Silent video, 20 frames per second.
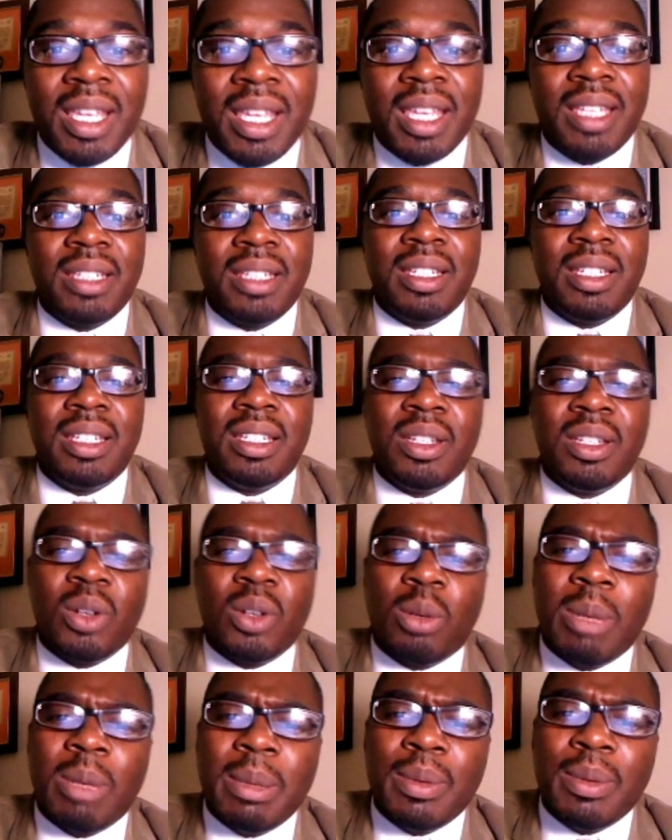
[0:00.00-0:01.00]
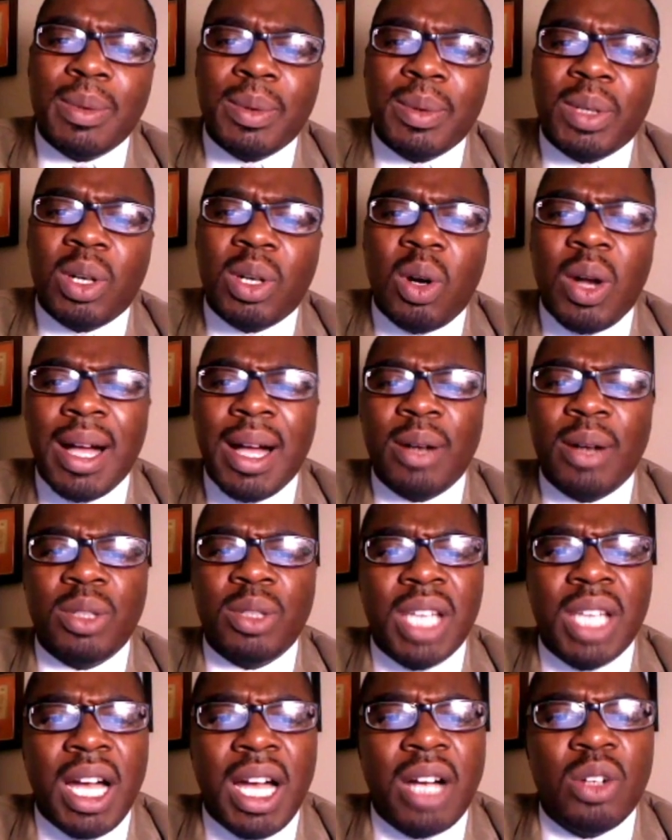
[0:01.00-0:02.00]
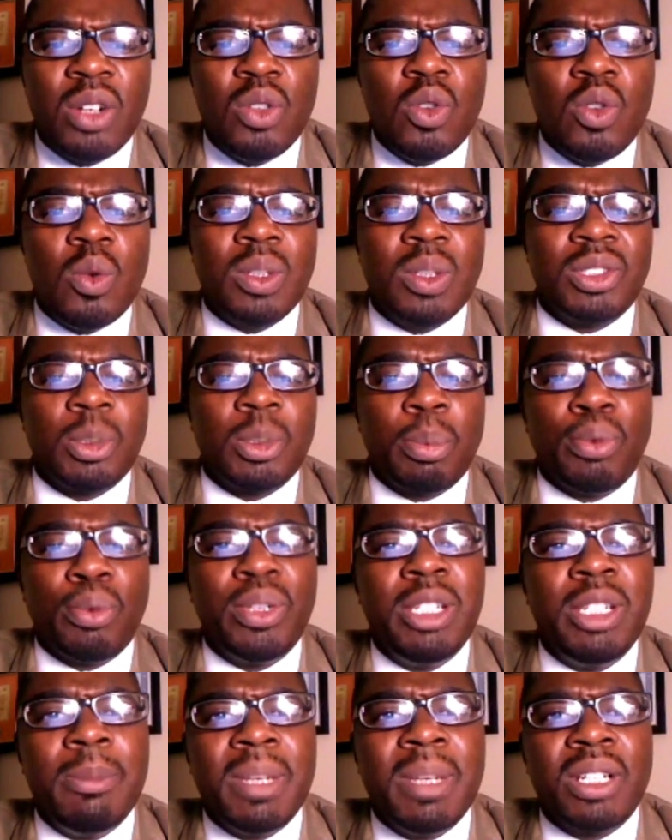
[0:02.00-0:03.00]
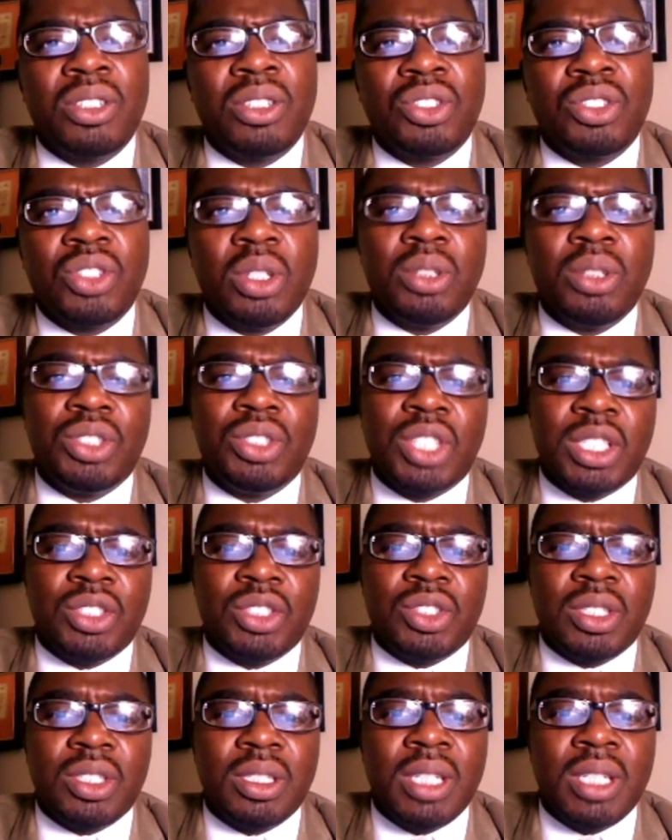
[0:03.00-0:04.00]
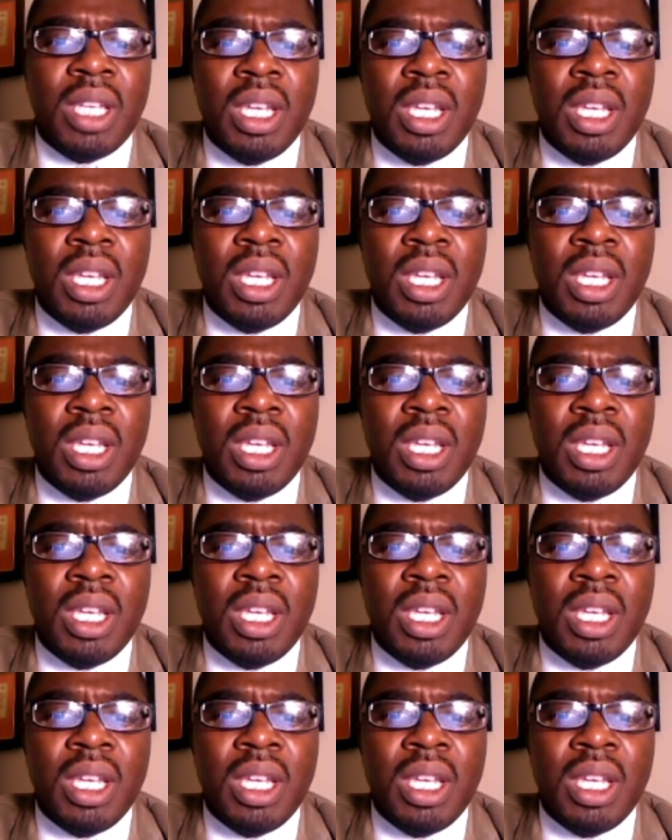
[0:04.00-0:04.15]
Or maybe we recall how Yahoo was a premier search engine,